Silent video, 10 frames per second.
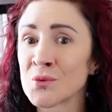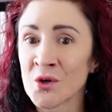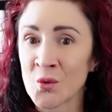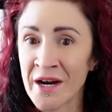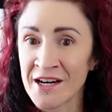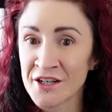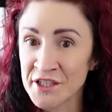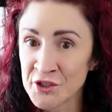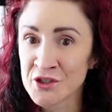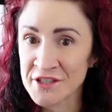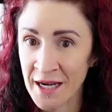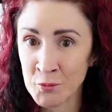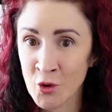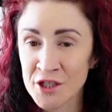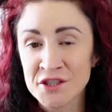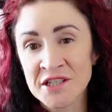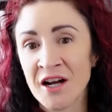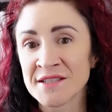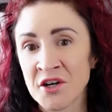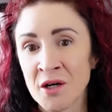required in your tap water to
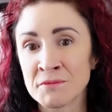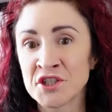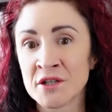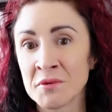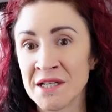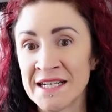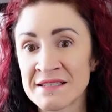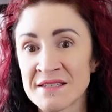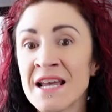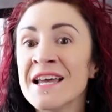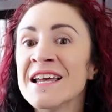cause harm to your plants,